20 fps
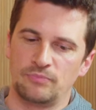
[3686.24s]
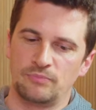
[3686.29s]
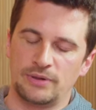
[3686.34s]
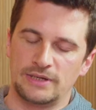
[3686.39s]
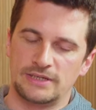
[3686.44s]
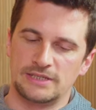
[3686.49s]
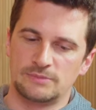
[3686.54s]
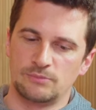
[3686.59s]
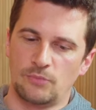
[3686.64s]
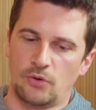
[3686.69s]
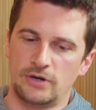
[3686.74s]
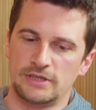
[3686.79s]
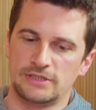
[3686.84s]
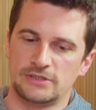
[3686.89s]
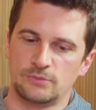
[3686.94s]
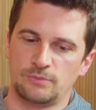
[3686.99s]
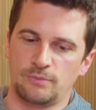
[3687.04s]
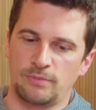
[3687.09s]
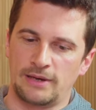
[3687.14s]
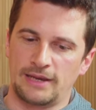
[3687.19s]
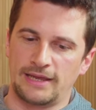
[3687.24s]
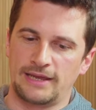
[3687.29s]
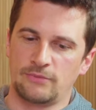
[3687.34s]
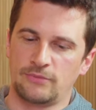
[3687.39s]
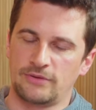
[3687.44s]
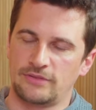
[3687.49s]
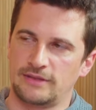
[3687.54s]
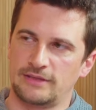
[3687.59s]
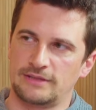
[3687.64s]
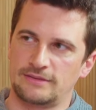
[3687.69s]
but as more as you play
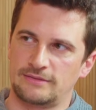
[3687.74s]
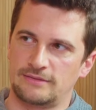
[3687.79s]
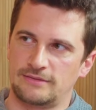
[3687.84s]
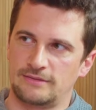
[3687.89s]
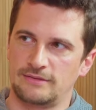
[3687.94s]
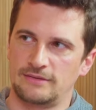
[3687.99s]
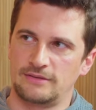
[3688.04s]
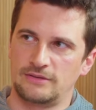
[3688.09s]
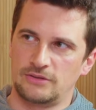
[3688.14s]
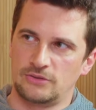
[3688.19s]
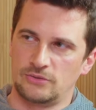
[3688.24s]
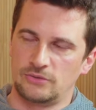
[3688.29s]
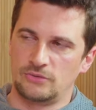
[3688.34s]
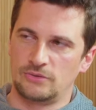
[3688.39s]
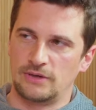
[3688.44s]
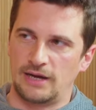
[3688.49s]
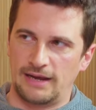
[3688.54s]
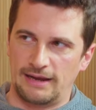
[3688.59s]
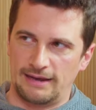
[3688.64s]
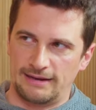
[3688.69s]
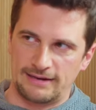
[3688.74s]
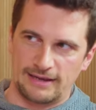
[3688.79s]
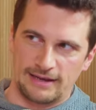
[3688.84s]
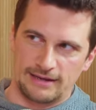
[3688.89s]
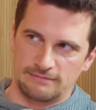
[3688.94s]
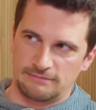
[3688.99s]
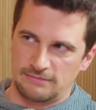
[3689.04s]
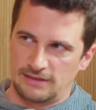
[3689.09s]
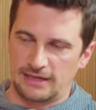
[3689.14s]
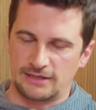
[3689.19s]
with it, you and
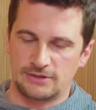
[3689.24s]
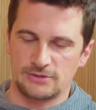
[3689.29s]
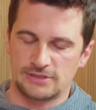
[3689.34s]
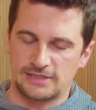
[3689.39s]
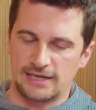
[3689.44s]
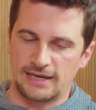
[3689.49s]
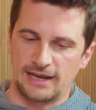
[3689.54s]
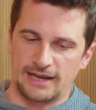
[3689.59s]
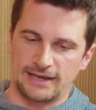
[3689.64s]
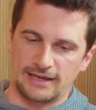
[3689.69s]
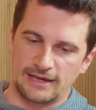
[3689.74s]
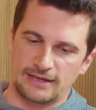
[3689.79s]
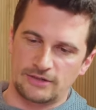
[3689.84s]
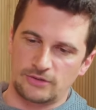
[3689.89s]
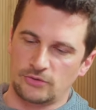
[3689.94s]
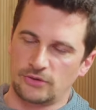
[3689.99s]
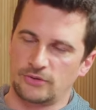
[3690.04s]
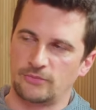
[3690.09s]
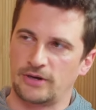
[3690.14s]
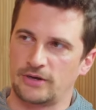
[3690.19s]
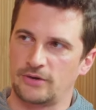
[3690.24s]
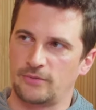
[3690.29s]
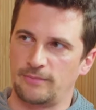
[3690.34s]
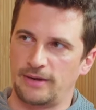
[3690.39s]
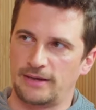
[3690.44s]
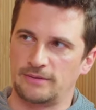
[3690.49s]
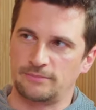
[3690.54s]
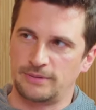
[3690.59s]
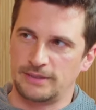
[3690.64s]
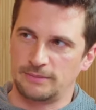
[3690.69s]
I, like you said, I can only
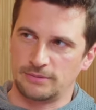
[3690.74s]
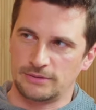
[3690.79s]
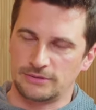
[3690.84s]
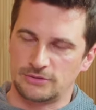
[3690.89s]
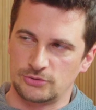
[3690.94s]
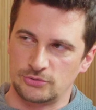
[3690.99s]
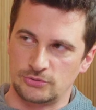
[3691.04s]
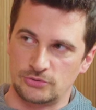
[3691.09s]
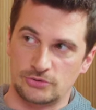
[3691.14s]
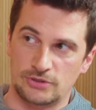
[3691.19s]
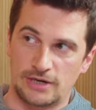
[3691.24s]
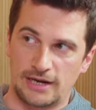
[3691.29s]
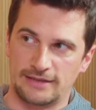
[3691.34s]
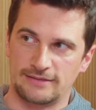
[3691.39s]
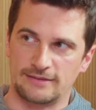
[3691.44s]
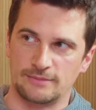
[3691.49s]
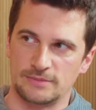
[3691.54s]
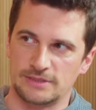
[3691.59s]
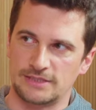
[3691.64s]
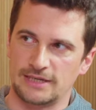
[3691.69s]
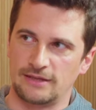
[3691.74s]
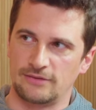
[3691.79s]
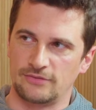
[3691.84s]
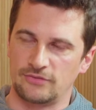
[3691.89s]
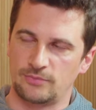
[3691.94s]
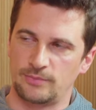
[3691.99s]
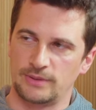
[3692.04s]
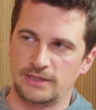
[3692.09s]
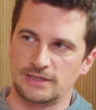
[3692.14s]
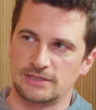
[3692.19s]
recommend people to try
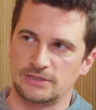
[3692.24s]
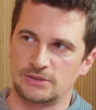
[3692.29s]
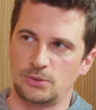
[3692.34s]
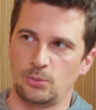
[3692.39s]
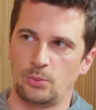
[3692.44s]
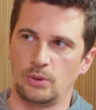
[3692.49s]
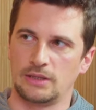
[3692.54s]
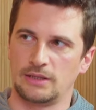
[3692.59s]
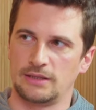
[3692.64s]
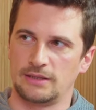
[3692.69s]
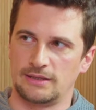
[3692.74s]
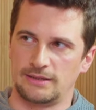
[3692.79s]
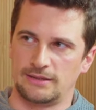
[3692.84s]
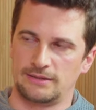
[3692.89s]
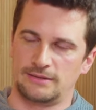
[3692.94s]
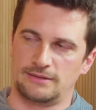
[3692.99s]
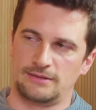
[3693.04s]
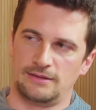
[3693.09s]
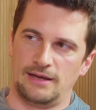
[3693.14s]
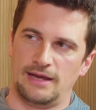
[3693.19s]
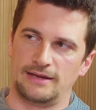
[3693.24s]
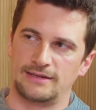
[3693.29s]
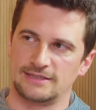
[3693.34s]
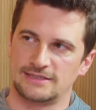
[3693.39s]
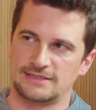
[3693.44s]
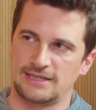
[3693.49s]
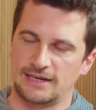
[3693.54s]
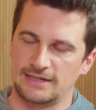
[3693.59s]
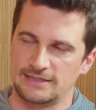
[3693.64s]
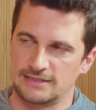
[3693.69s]
themselves because you will
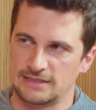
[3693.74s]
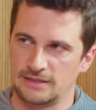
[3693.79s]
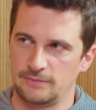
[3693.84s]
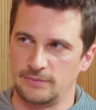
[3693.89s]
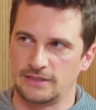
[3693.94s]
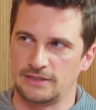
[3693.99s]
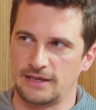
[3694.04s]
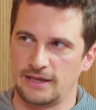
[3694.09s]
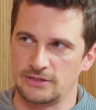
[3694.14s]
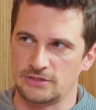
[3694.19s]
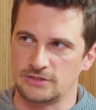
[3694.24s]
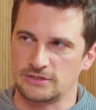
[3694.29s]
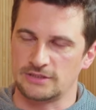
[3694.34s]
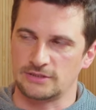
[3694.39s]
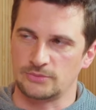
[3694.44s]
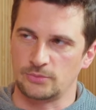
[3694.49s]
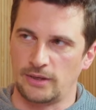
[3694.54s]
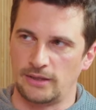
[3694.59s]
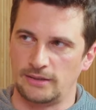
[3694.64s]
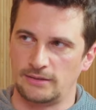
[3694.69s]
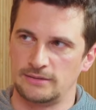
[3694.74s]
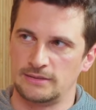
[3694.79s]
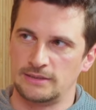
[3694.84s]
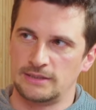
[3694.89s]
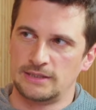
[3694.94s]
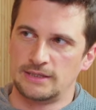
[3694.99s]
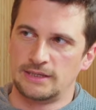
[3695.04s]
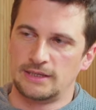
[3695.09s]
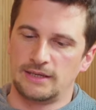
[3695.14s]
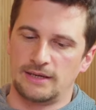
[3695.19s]
understand its limitations as well.
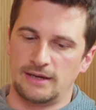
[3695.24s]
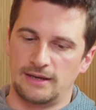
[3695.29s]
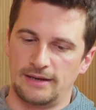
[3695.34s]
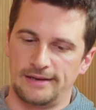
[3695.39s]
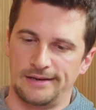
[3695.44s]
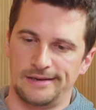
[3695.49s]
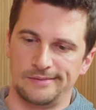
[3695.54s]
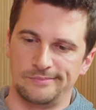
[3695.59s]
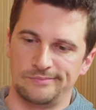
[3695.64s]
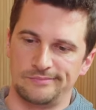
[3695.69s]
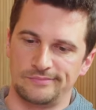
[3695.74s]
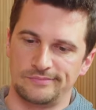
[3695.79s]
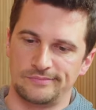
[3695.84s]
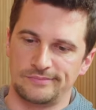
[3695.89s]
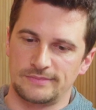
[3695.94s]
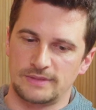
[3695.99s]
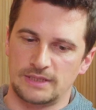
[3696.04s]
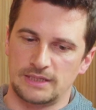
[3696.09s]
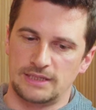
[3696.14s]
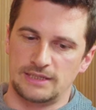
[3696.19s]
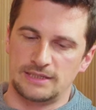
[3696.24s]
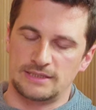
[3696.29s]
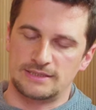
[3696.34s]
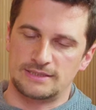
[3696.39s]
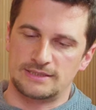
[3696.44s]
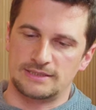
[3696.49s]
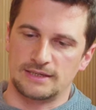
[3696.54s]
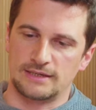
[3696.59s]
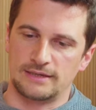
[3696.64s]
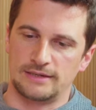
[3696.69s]
Um,
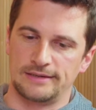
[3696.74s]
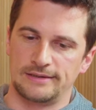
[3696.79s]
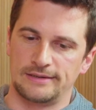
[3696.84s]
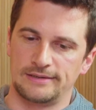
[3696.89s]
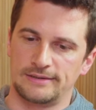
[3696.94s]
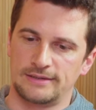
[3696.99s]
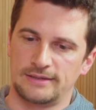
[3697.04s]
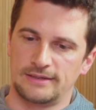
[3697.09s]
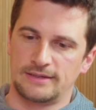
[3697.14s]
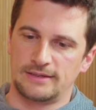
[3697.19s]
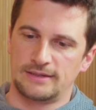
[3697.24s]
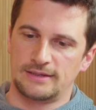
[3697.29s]
it's uh,